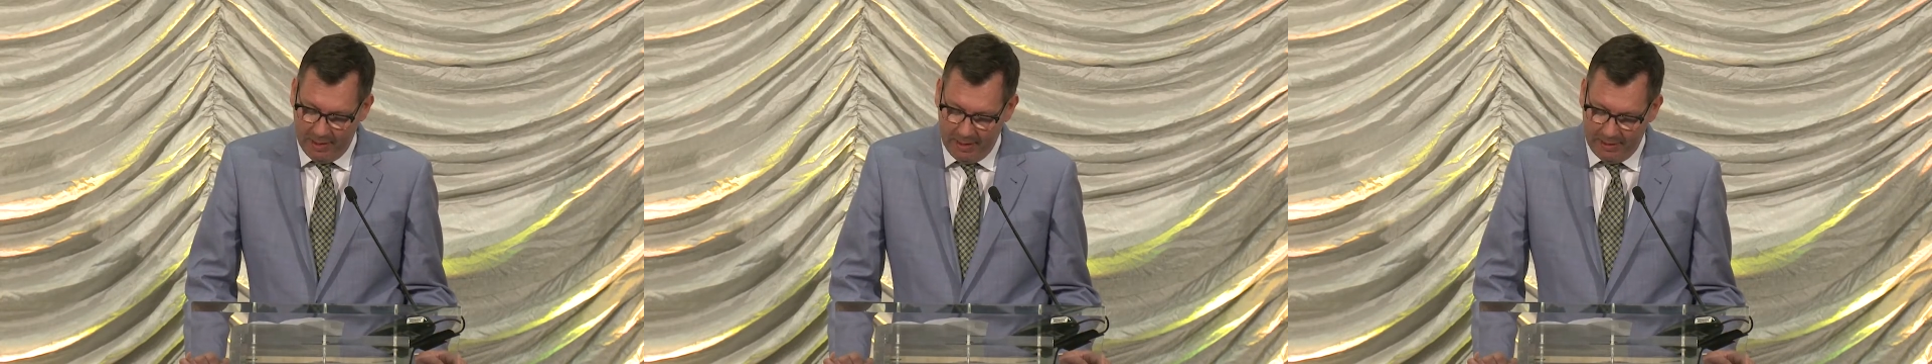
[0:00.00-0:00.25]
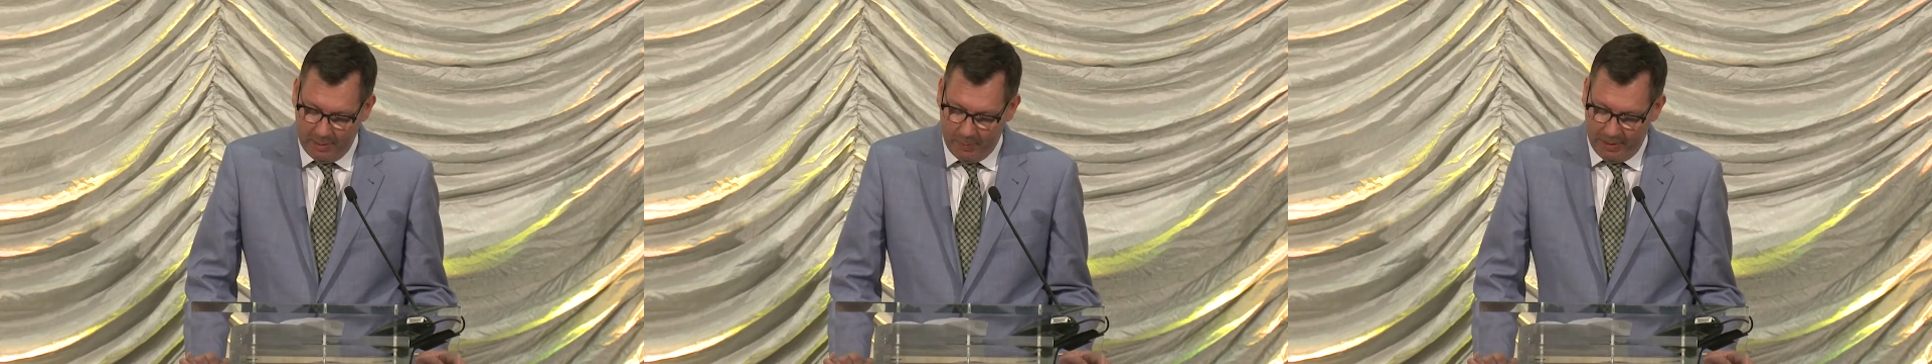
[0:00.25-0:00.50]

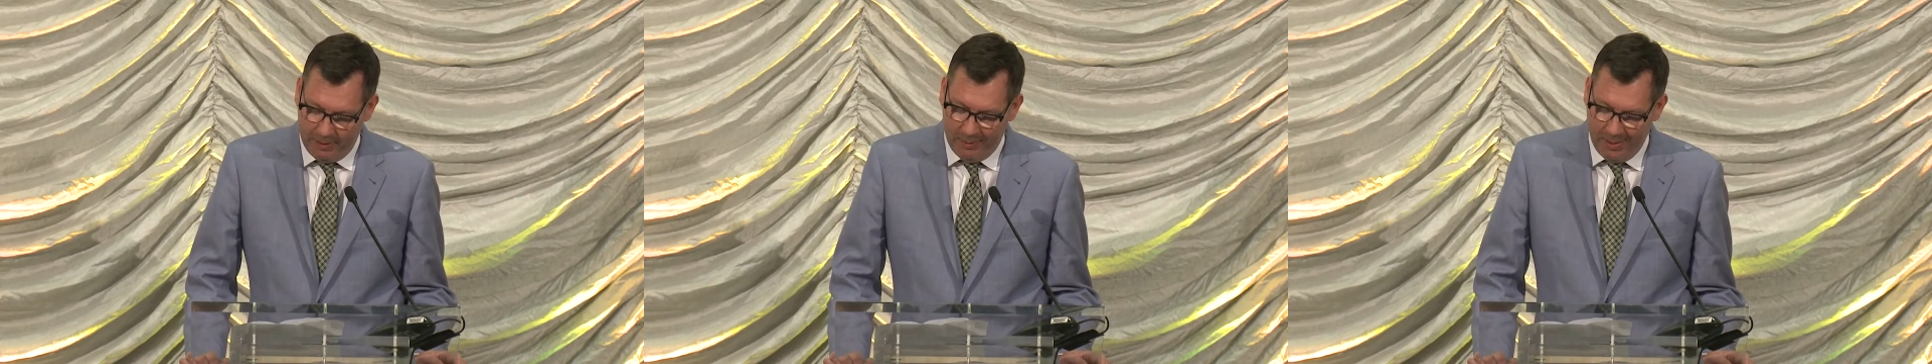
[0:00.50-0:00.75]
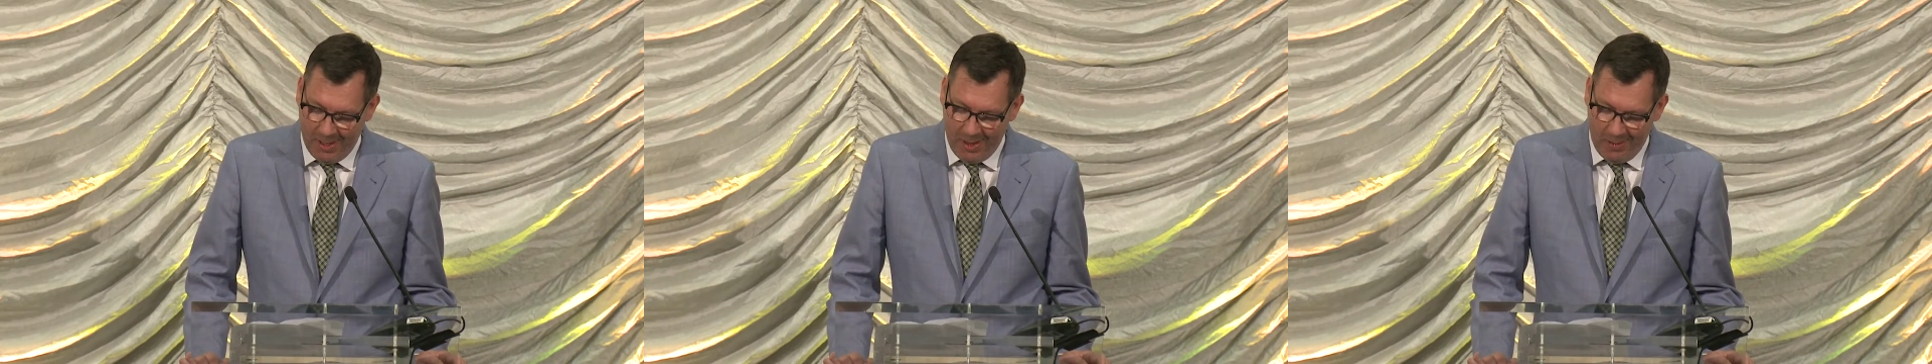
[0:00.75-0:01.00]
Sabine
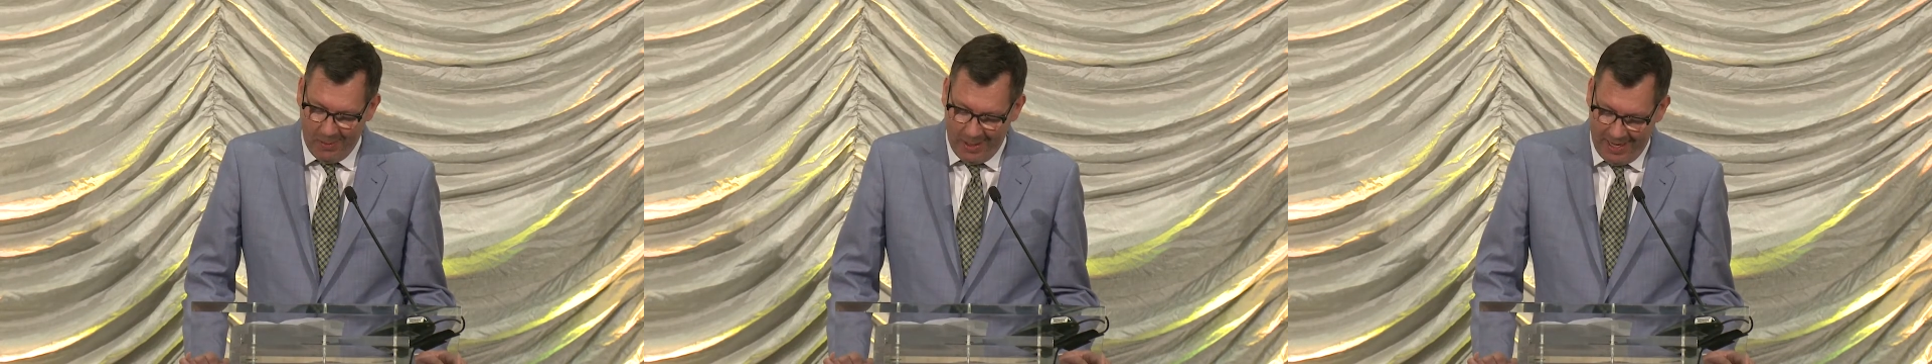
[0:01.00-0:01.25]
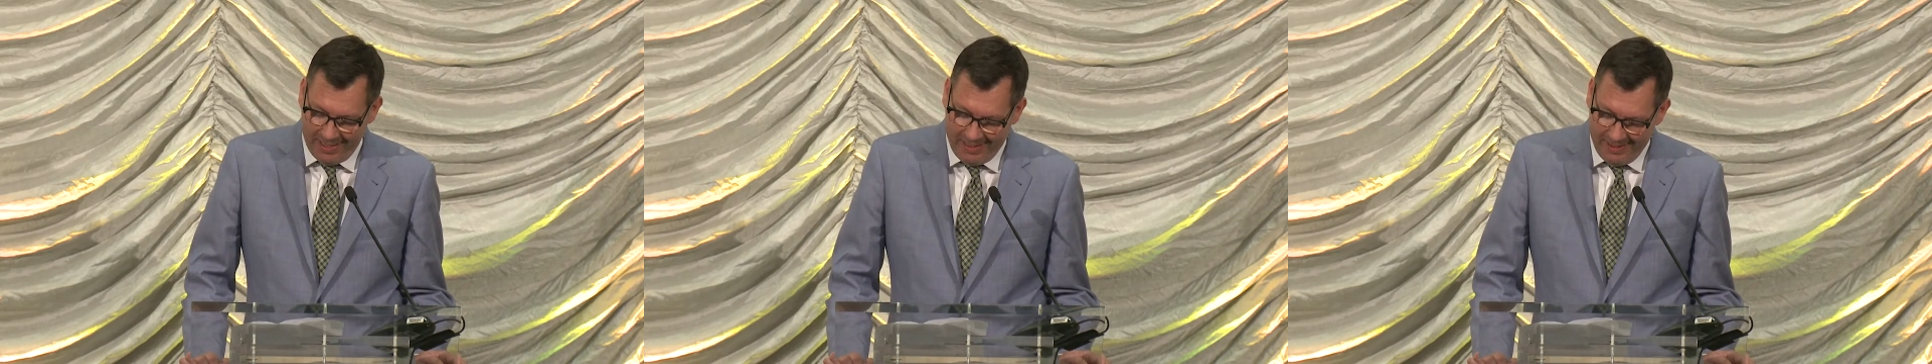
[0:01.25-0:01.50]

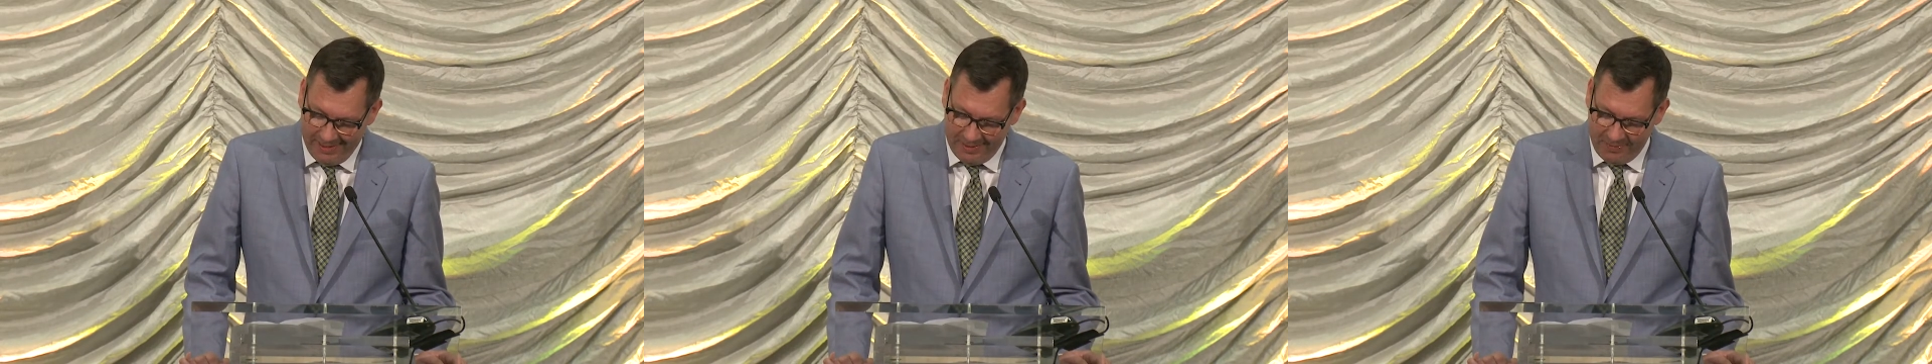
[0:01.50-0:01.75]
Weyand.